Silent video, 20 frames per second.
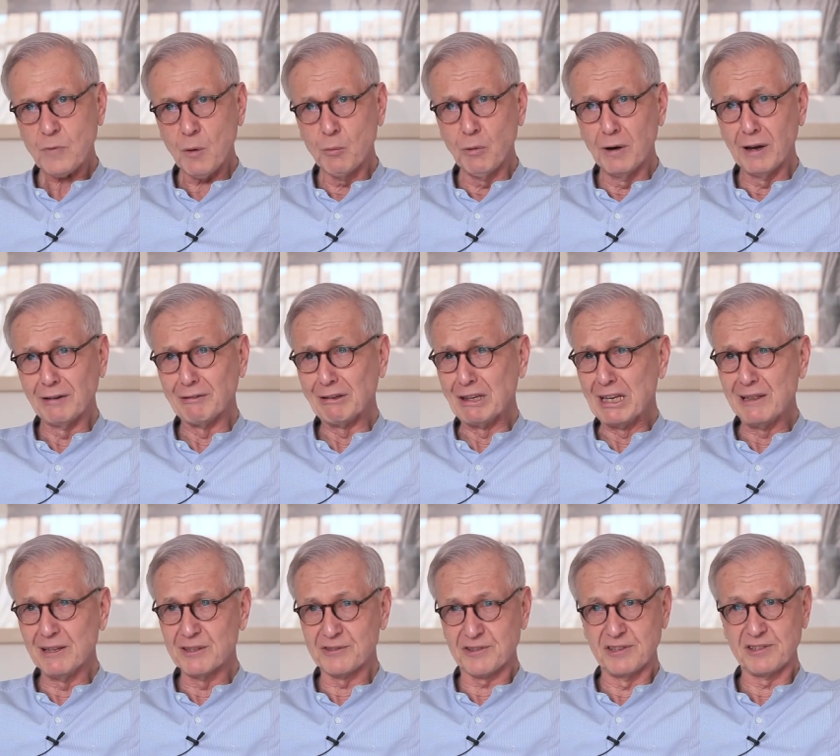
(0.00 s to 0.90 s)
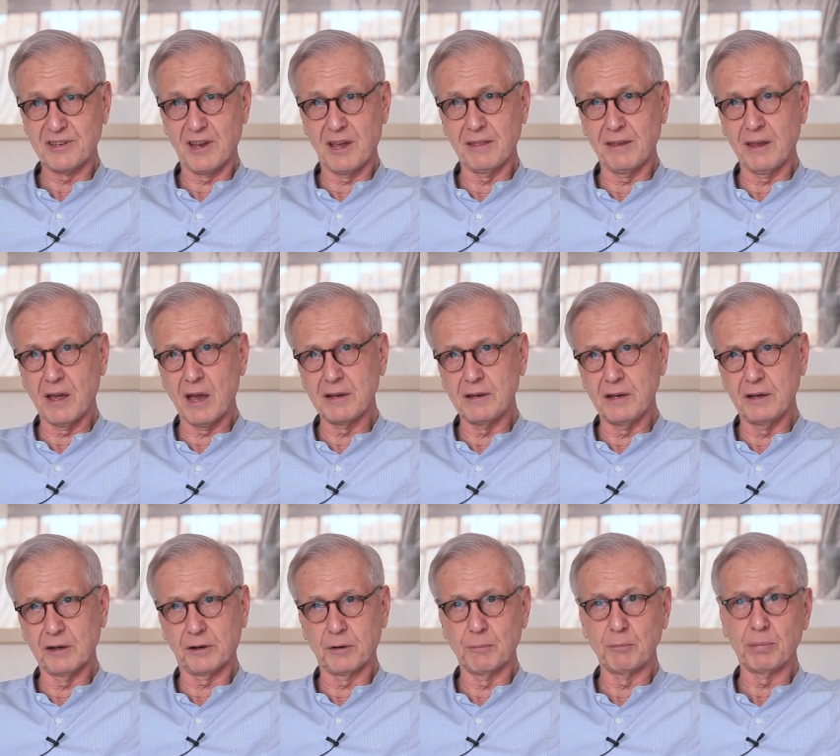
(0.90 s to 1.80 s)
Well, needless to say, the
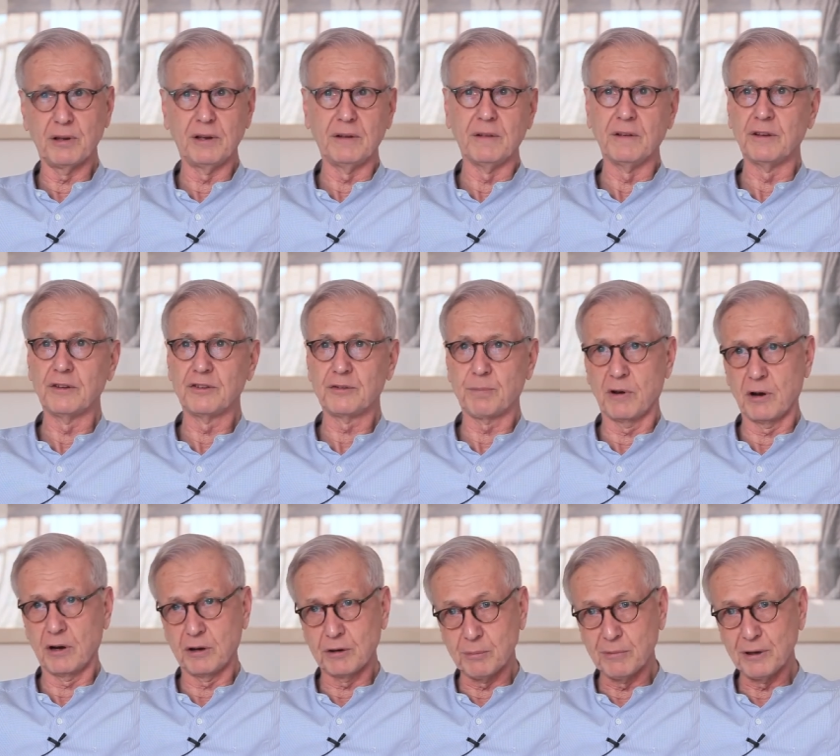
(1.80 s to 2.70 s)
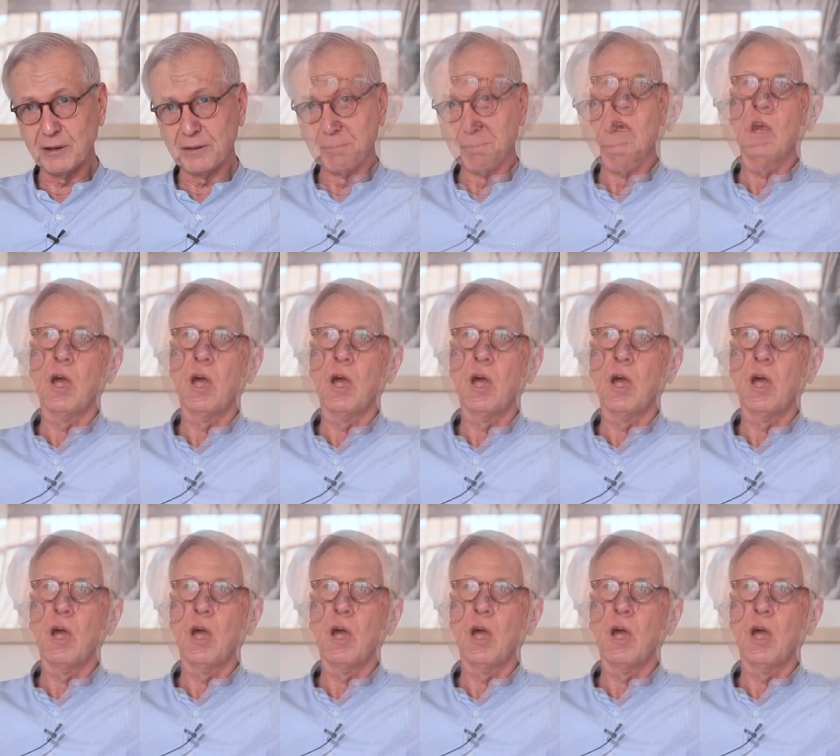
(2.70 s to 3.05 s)
idea completely inspired me.